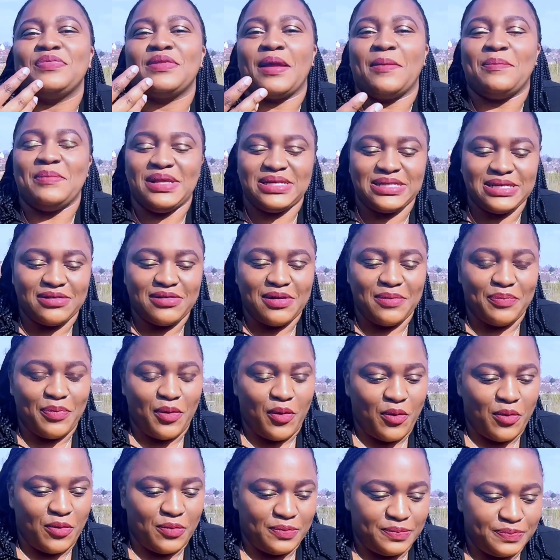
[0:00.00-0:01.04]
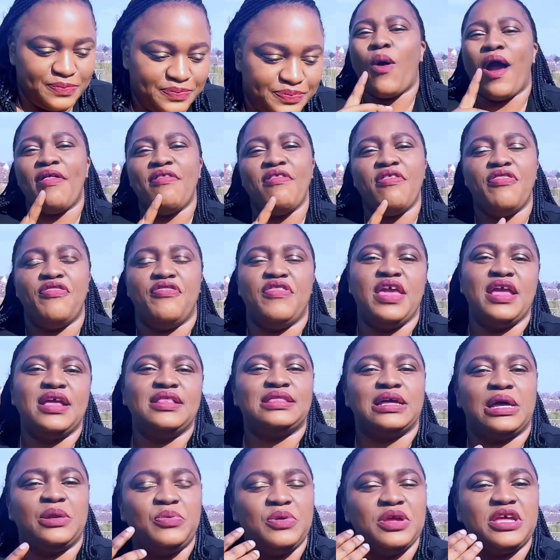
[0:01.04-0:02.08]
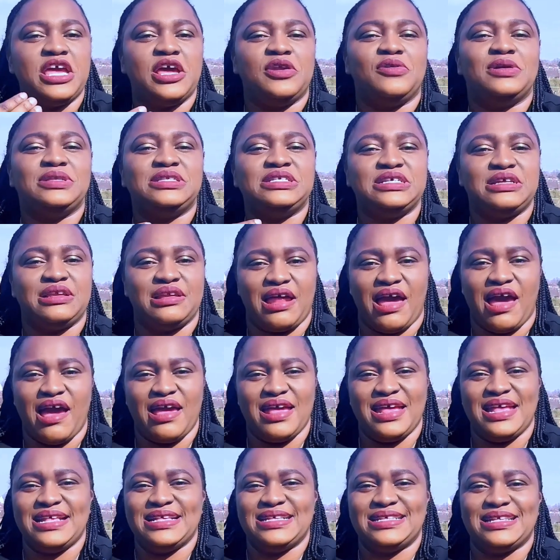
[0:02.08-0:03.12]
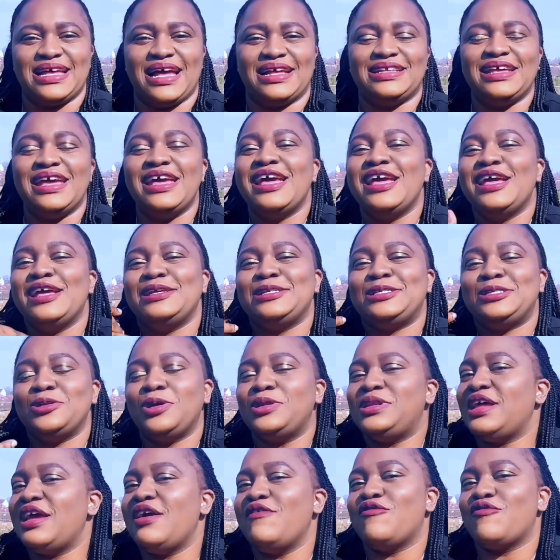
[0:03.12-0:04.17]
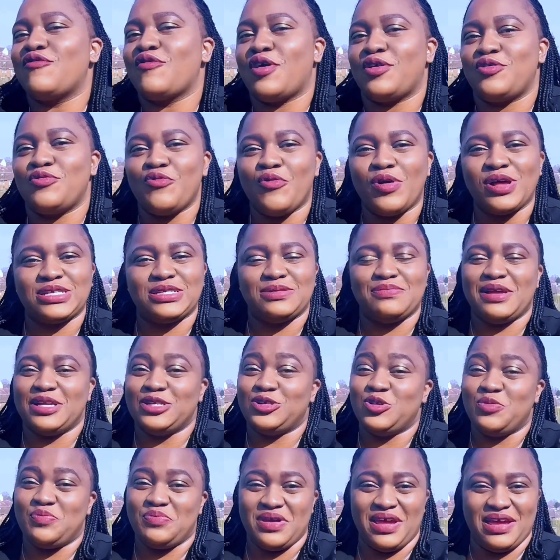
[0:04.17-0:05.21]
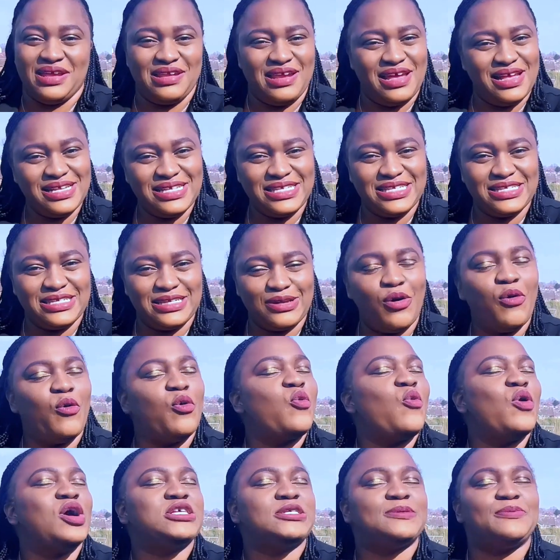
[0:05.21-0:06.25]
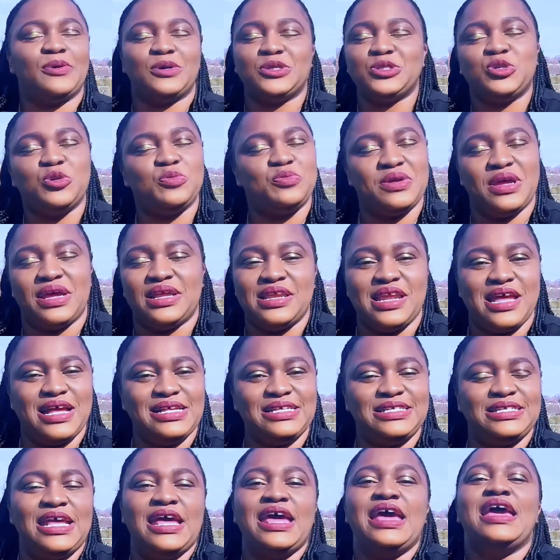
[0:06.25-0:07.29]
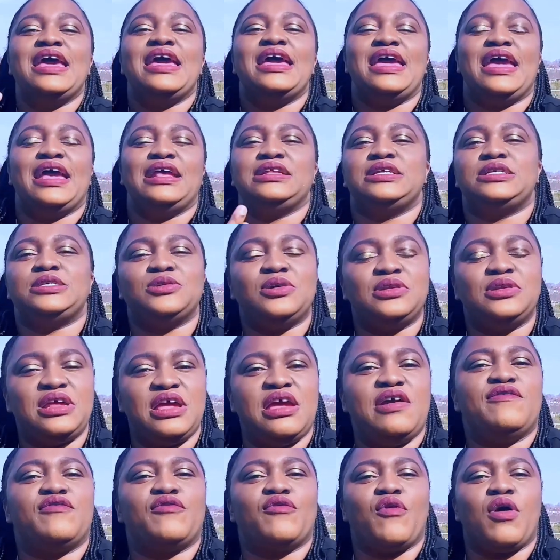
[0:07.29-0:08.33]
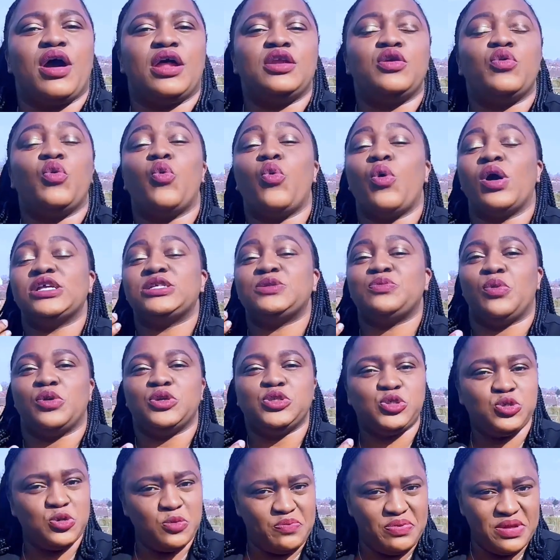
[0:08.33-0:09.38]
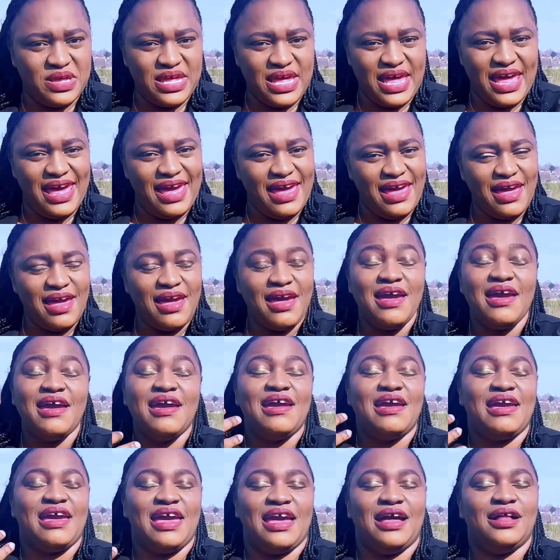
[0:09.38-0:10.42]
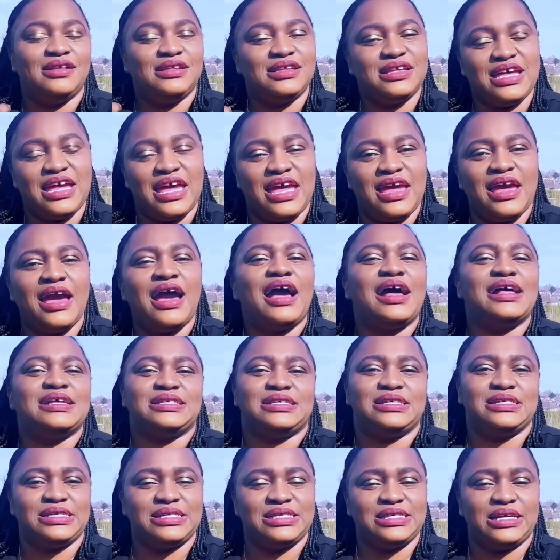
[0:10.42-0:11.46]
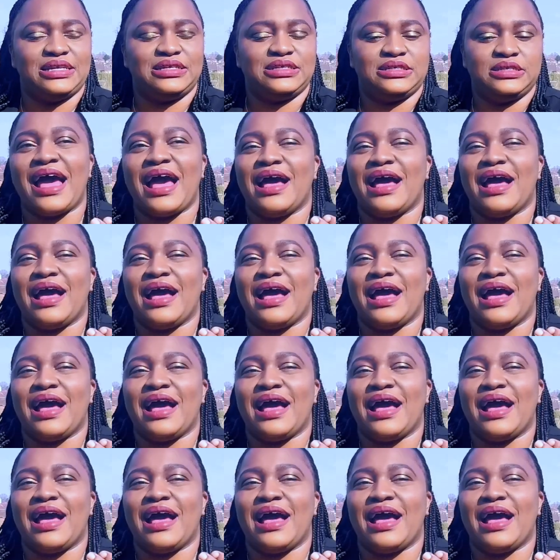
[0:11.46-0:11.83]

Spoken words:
miserable. One thing that we cannot deny is that it's not everyone who was meant to be a nurse or who was born to be a nurse, and it's not everyone who was born to be a healthcare assistant.